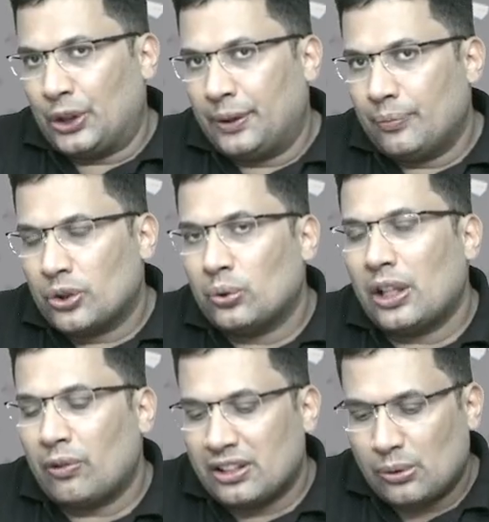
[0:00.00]
So there was
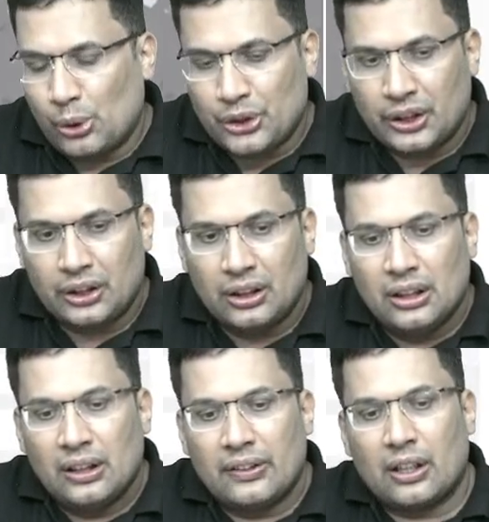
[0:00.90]
a question,
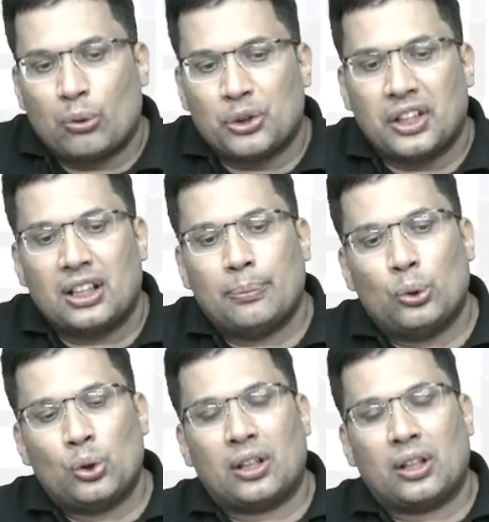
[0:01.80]
the question about